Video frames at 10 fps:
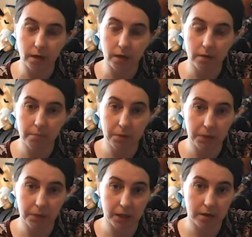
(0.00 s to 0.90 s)

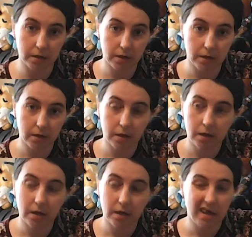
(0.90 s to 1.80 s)
music,
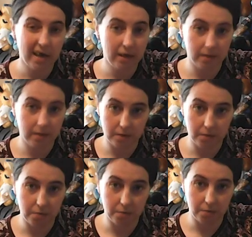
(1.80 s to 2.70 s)
anything that
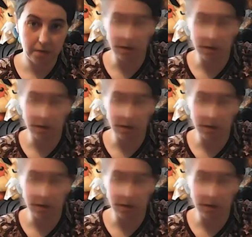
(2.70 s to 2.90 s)
you can think